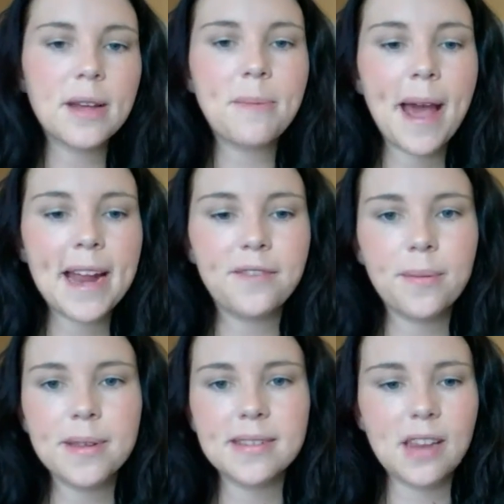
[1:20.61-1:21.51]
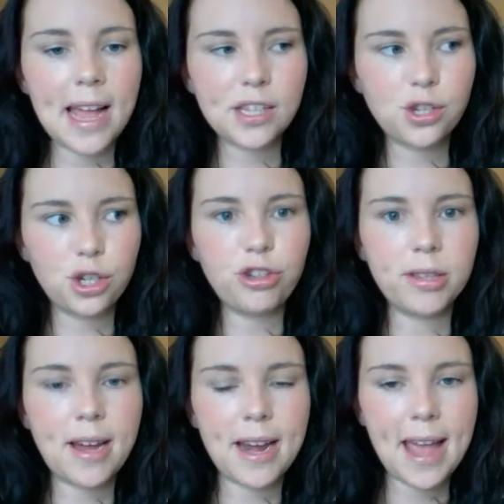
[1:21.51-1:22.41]
in pain from this like surgery
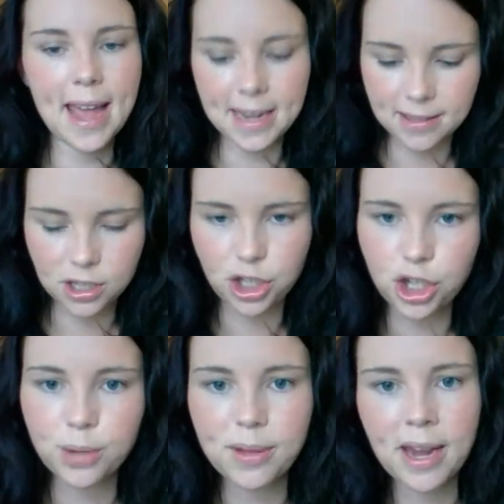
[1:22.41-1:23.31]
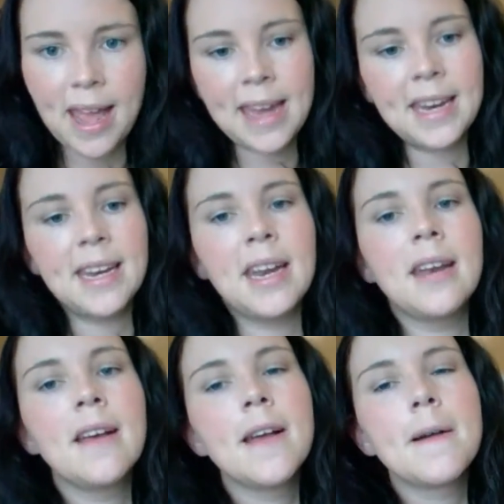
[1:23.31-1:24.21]
that I'd had and this tube that I'd had in,
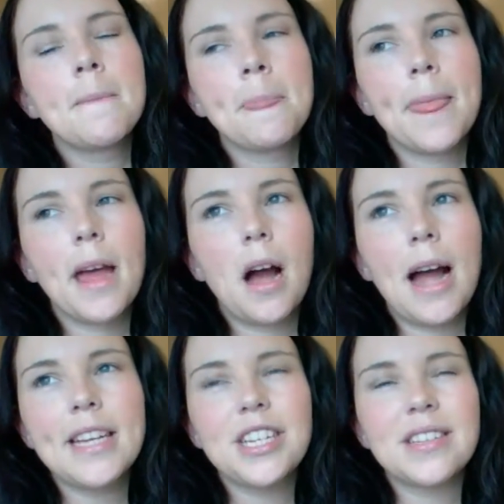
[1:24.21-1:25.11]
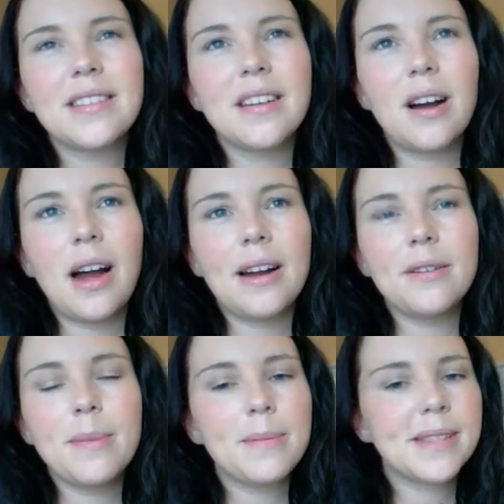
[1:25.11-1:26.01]
and I
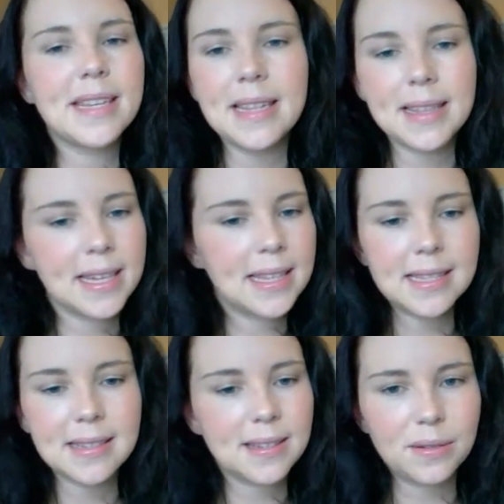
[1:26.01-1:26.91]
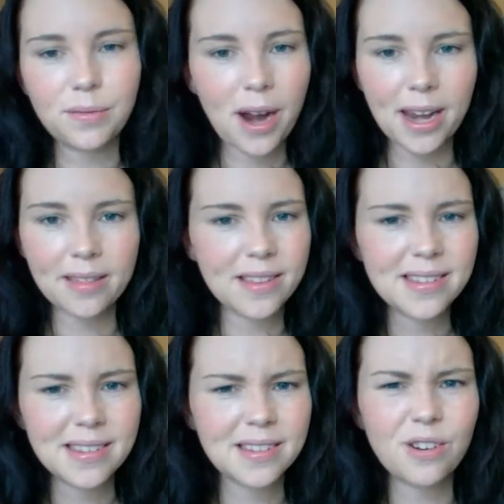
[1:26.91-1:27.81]
remember sitting there thinking, this isn't right. Like,
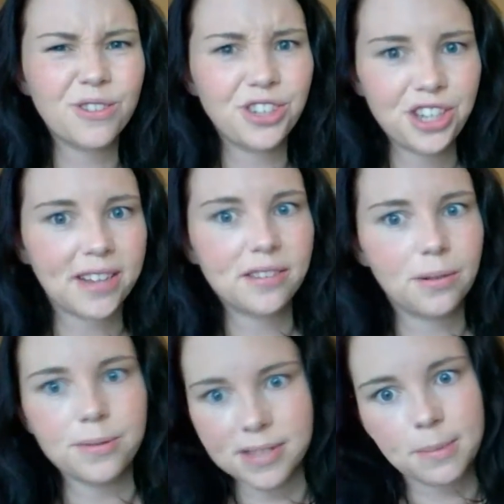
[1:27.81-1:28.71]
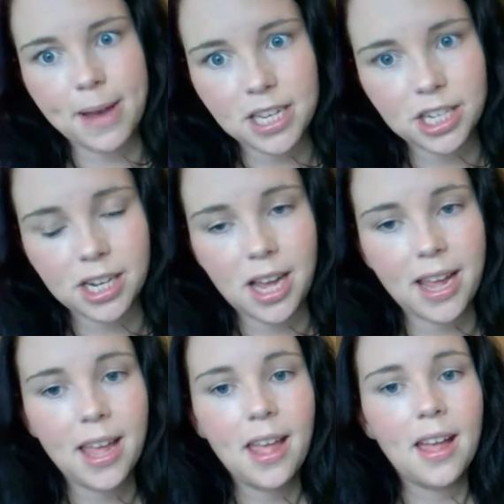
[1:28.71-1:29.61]
this is not just constipation.
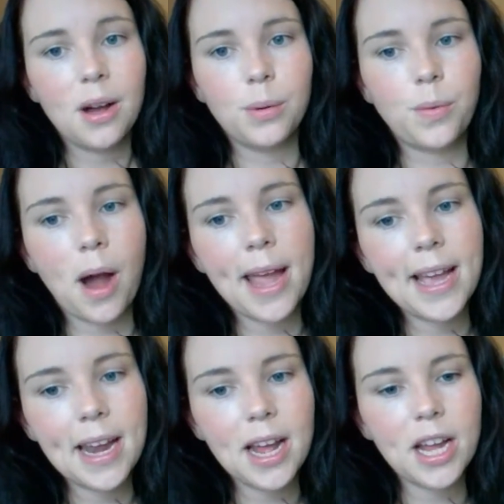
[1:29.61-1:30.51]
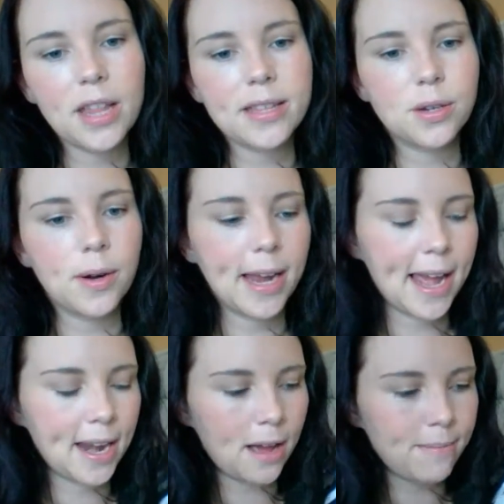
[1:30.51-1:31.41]
Like, why can't I go to the toilet?
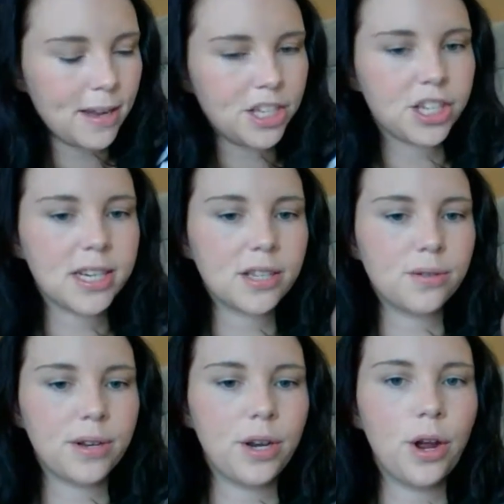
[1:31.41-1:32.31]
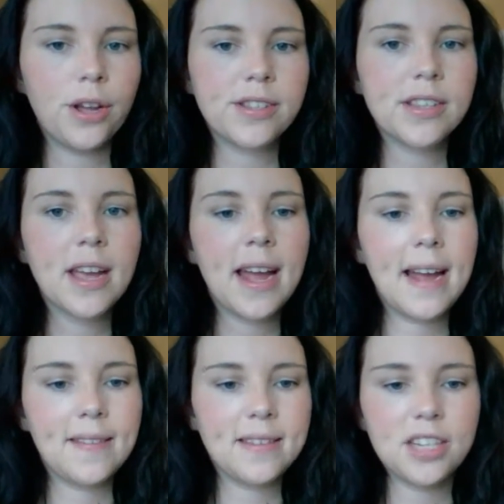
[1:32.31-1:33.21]
And I mentioned it to a nurse
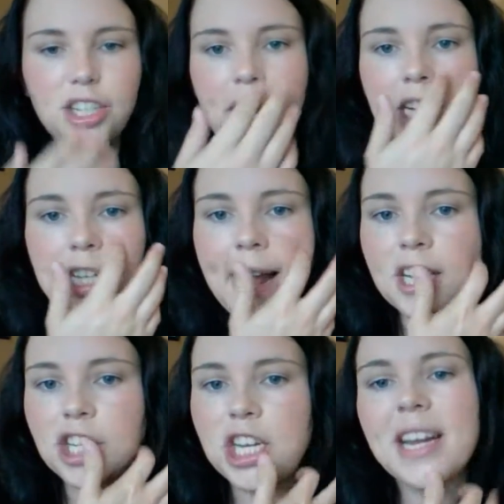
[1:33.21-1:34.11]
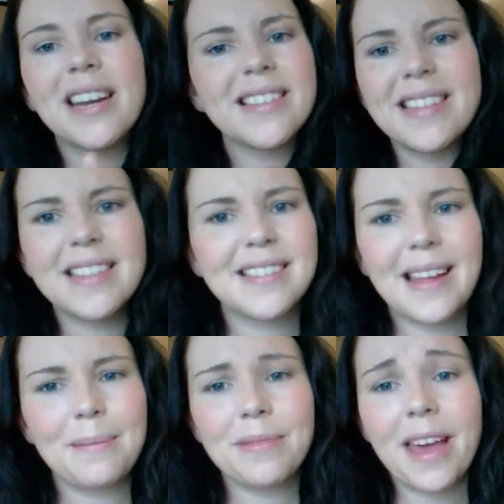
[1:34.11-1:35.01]
in the discharge lounge, and she kind of said the
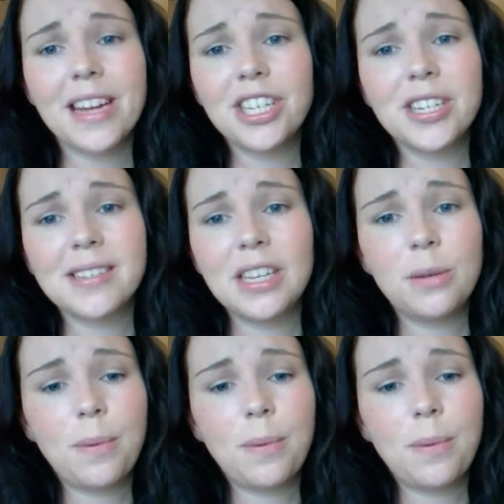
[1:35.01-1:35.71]
same thing. She just said, your